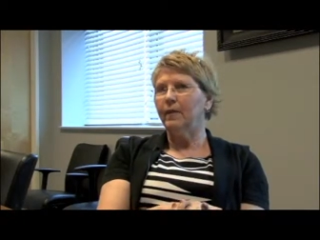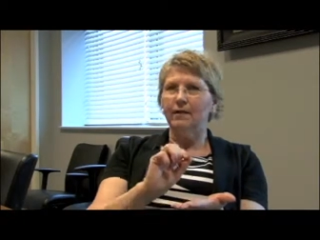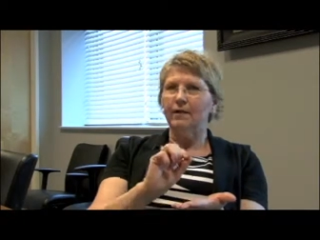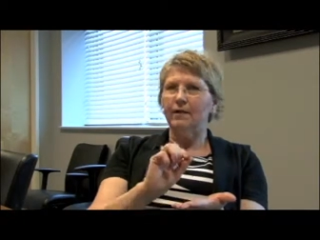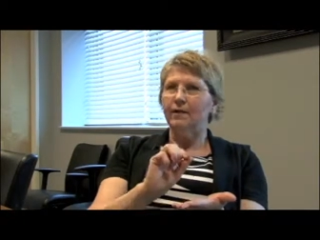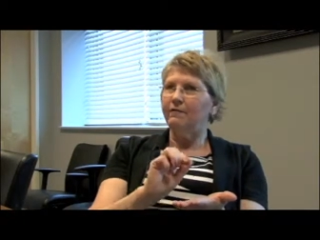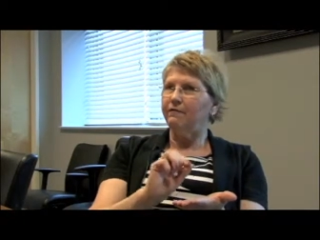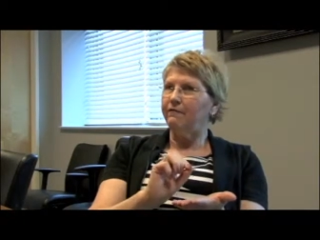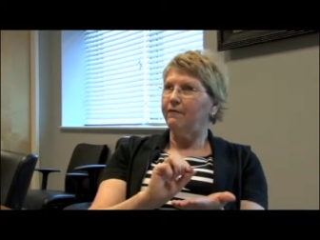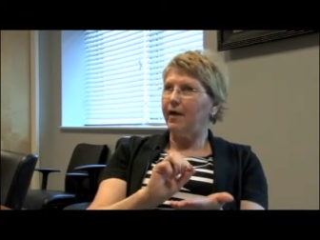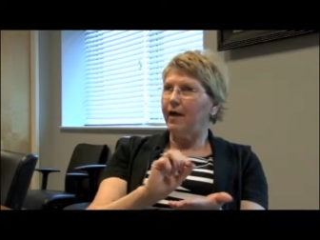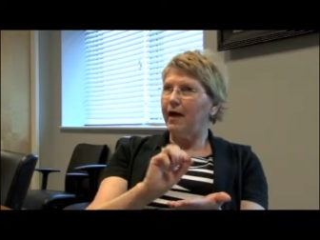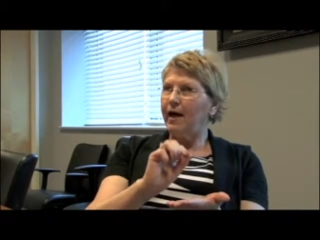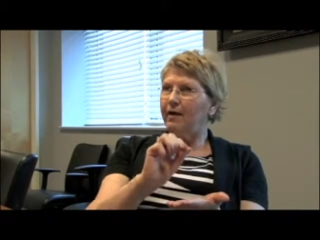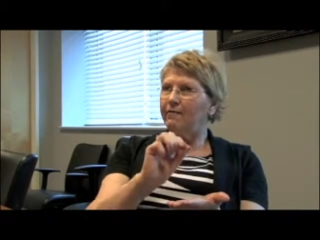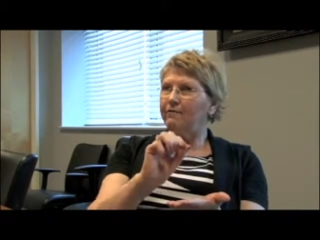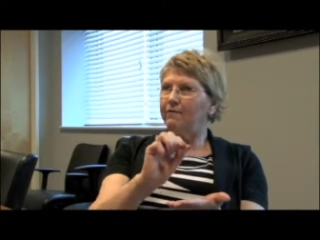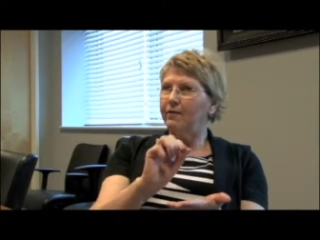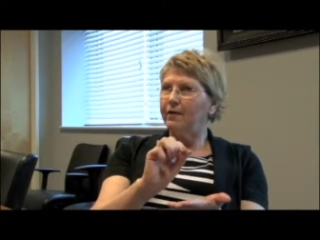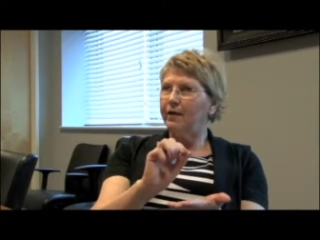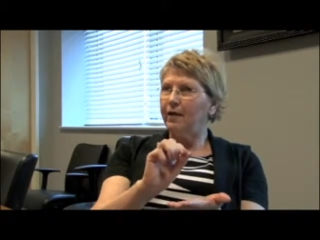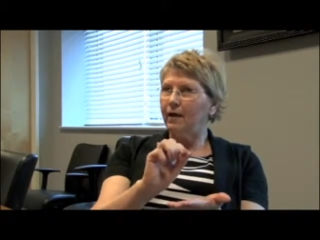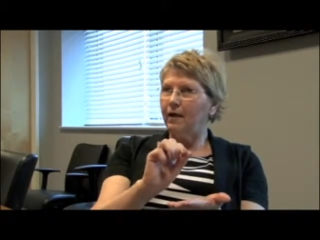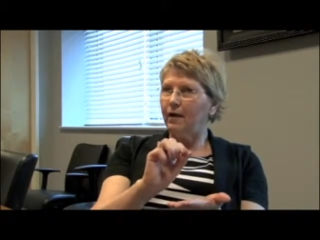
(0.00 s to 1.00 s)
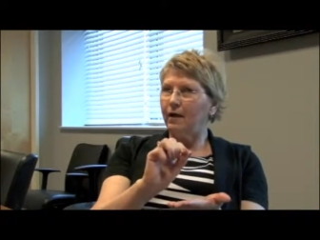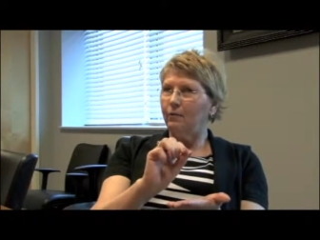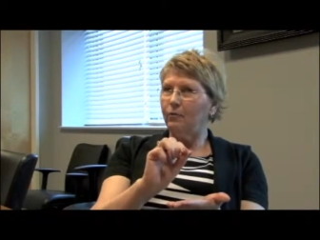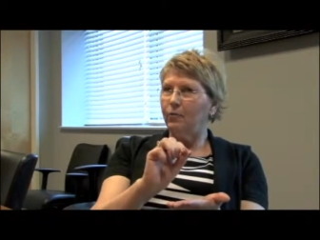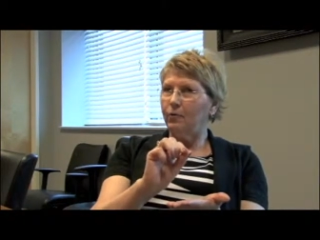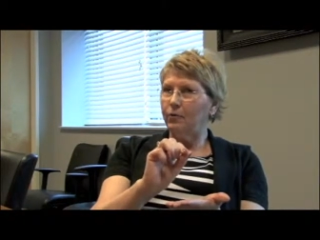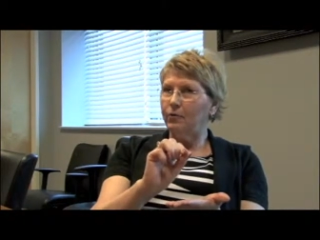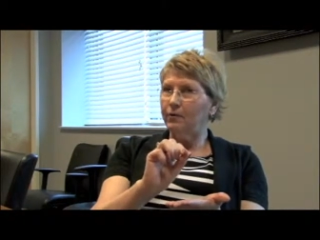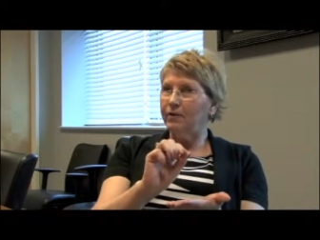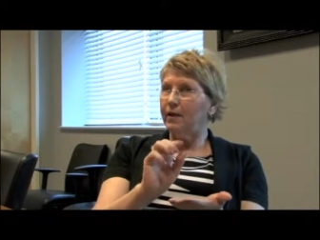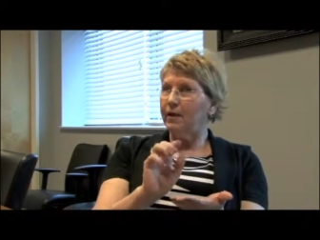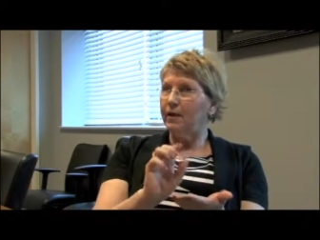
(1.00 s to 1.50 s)
If I have a, a
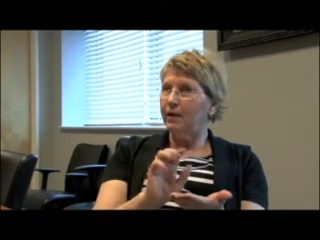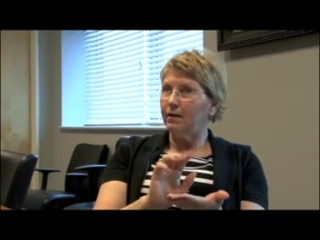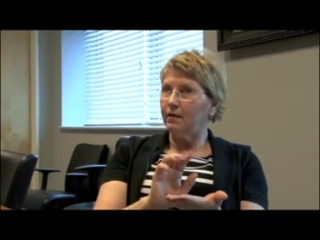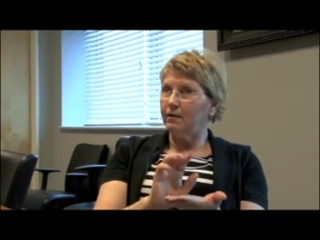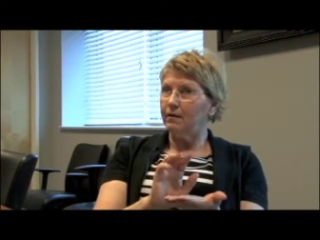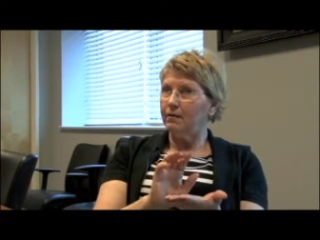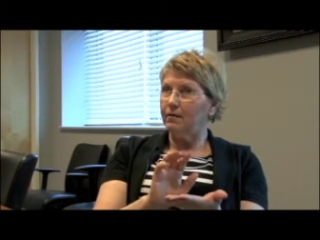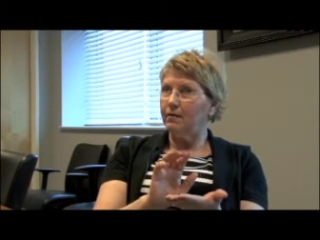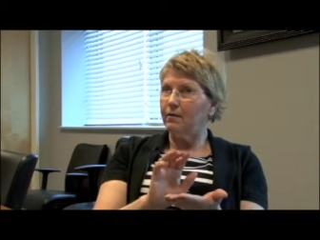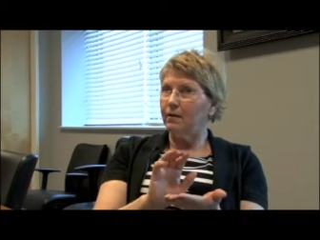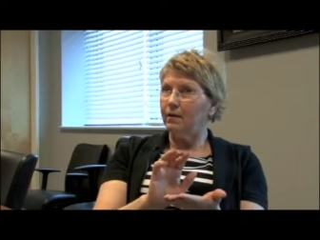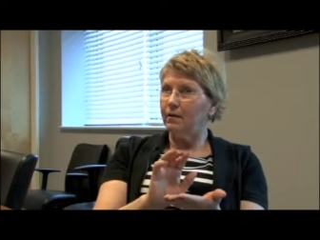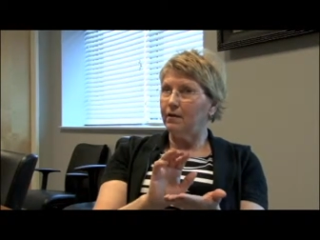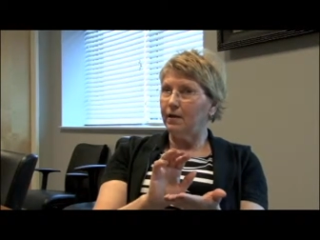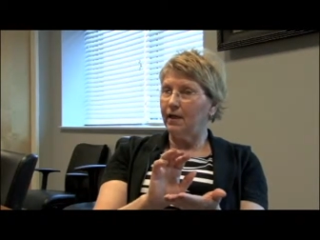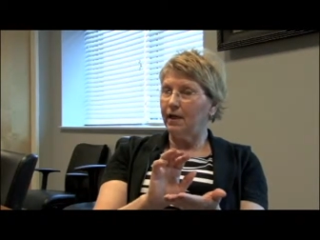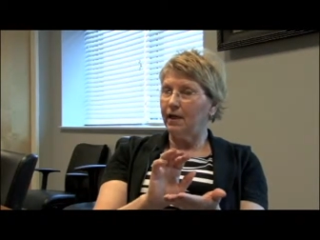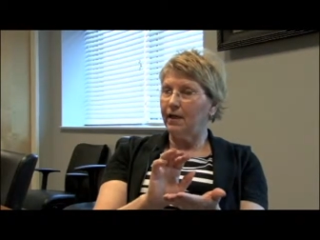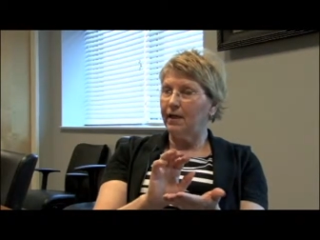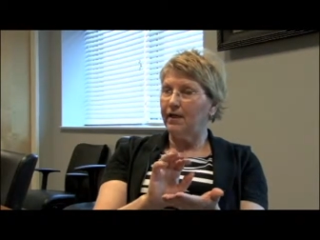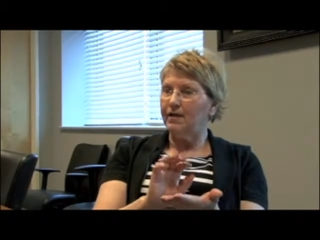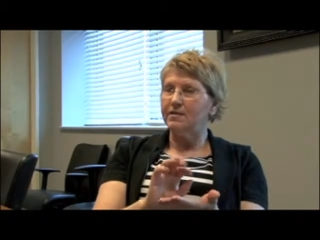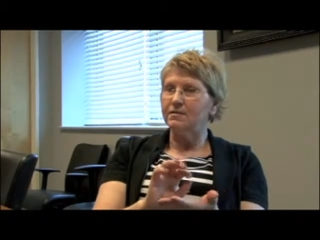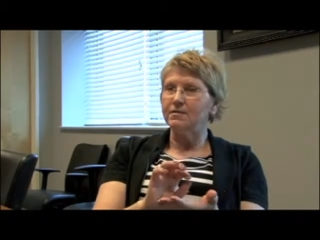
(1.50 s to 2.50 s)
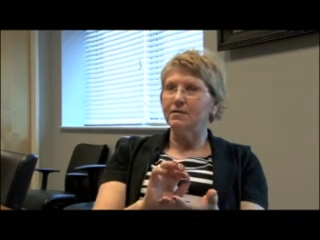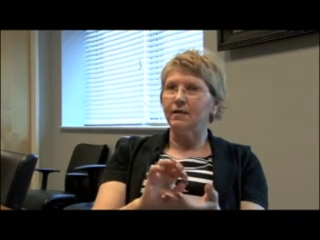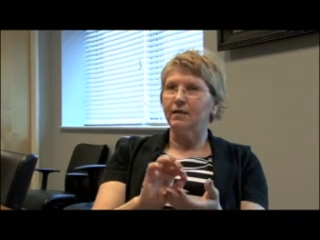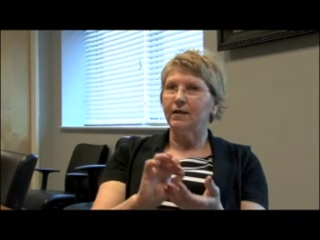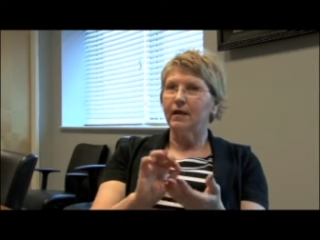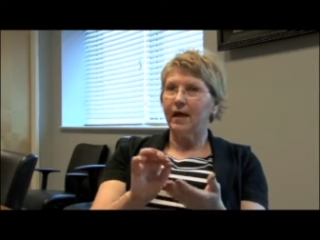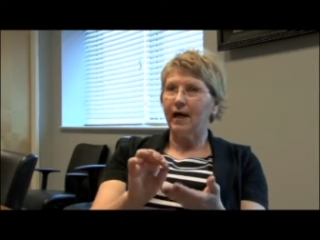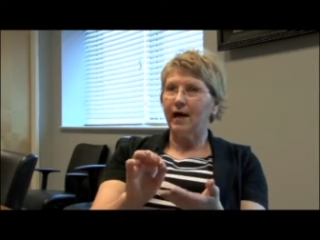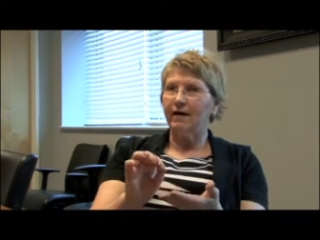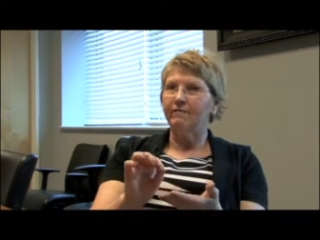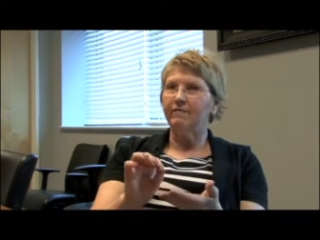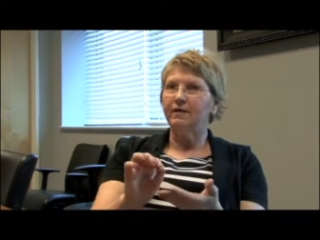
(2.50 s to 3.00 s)
wound that, that has a
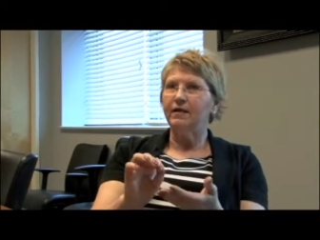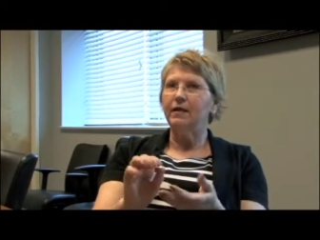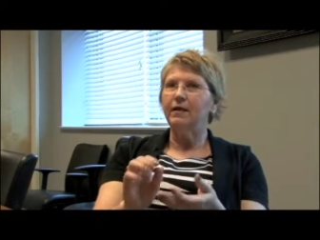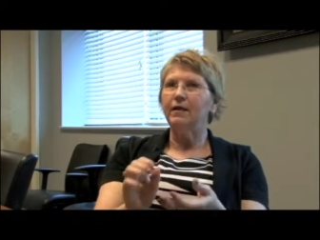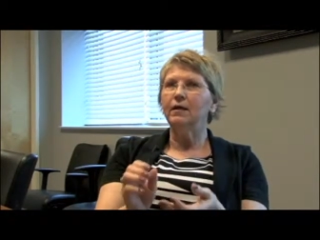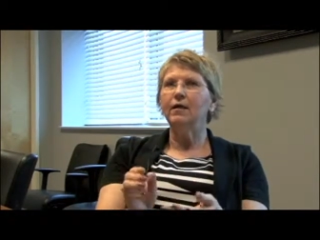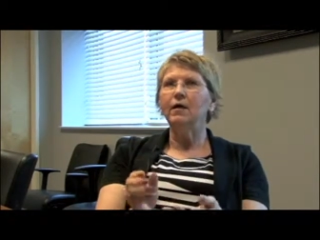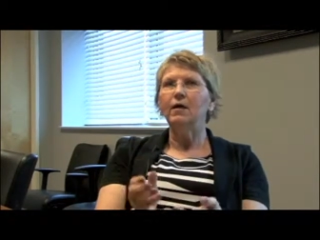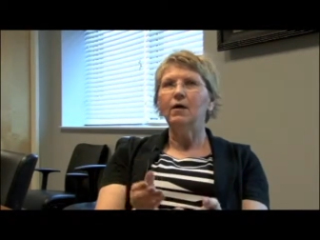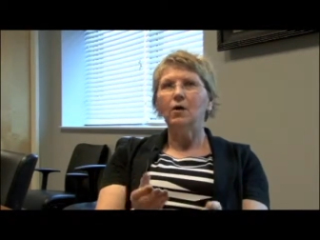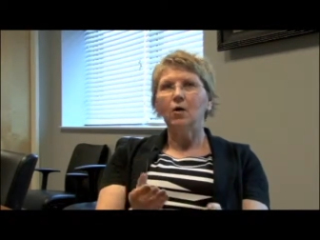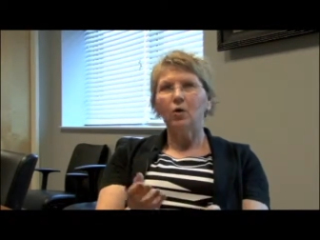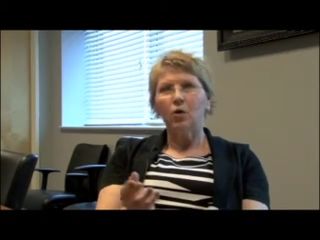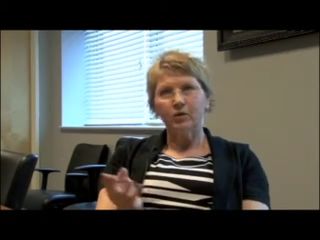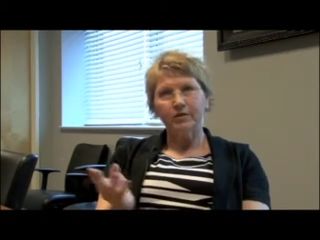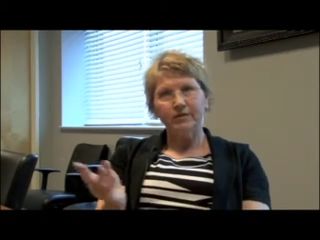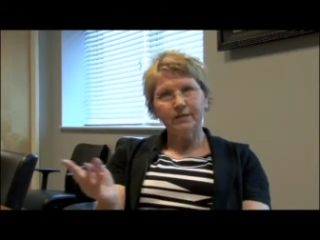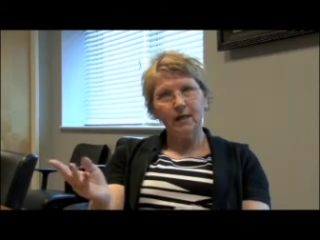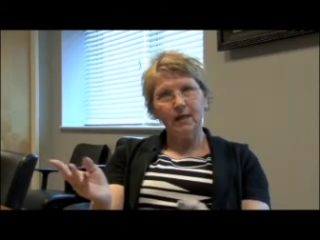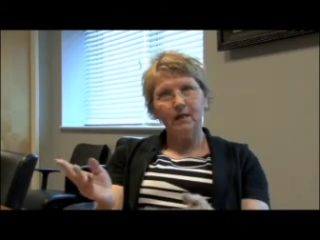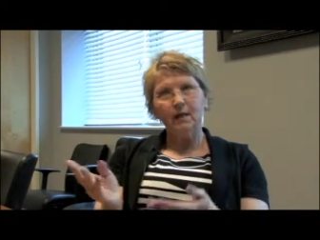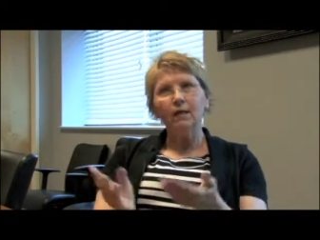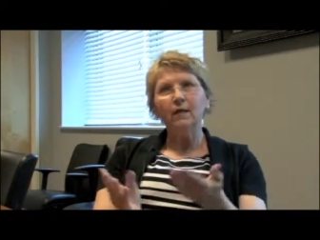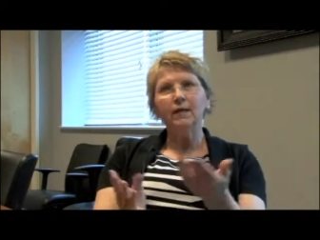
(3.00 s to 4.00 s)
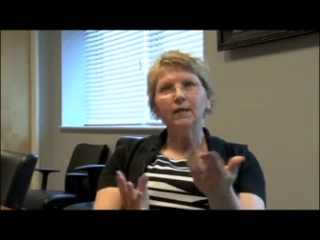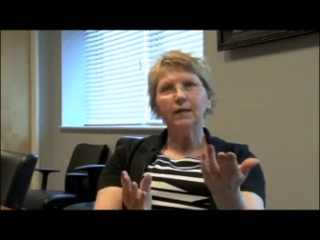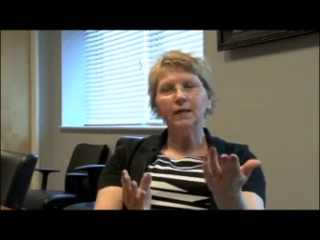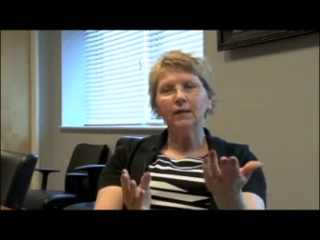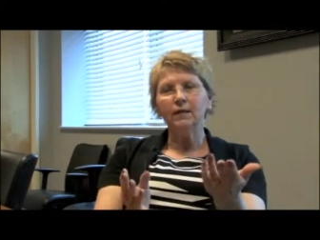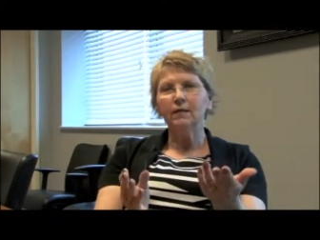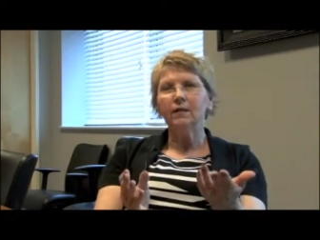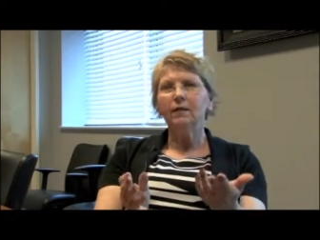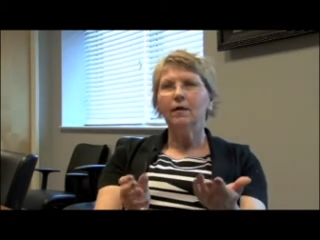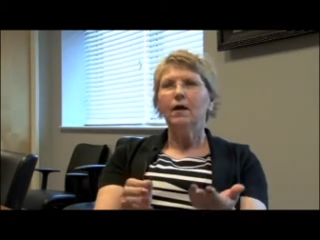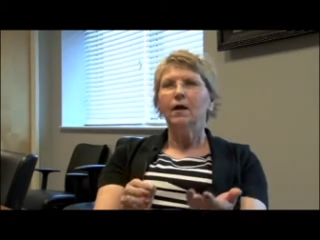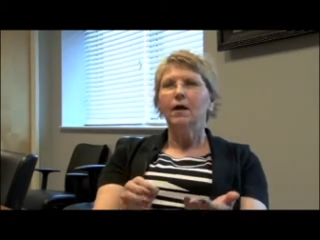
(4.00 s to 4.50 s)
cavity or
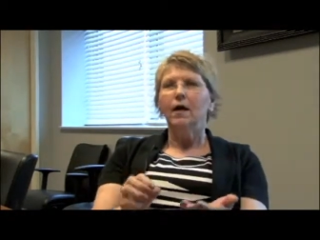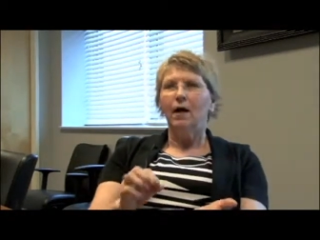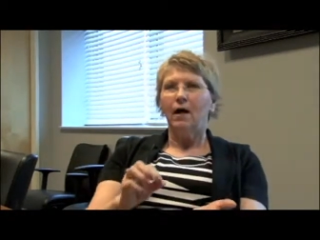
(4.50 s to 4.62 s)
tunneling,